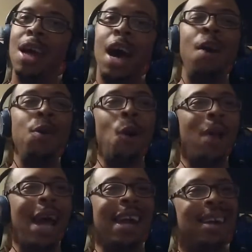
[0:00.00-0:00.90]
I don't know,
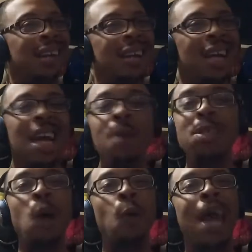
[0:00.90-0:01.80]
like he
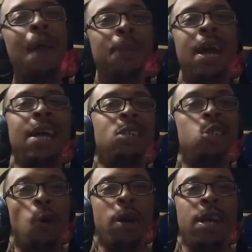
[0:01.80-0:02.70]
was okay playing the
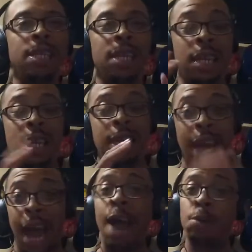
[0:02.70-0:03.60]
Joker. The the
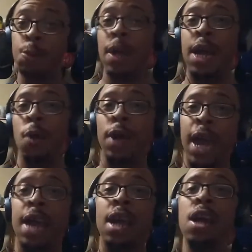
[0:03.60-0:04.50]
guy was playing
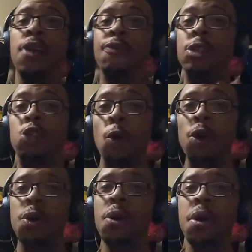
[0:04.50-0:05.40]
okay for
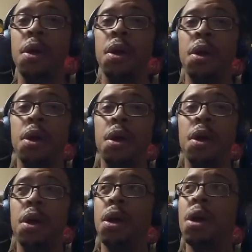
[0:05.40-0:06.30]
Joker,
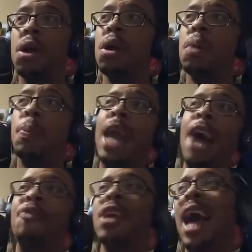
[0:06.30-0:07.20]
but
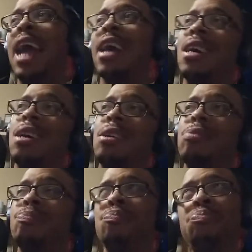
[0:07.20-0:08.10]
not for like
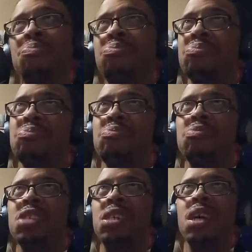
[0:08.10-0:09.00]
um,
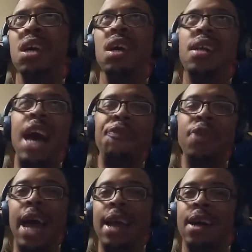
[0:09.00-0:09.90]
not for
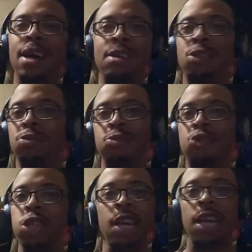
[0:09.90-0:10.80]
like uh
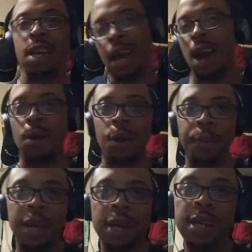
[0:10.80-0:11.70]
Chucky. I don't know,
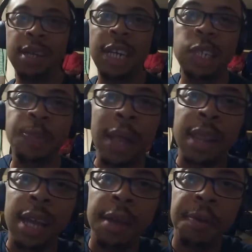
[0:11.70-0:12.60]
man. That's just my thing.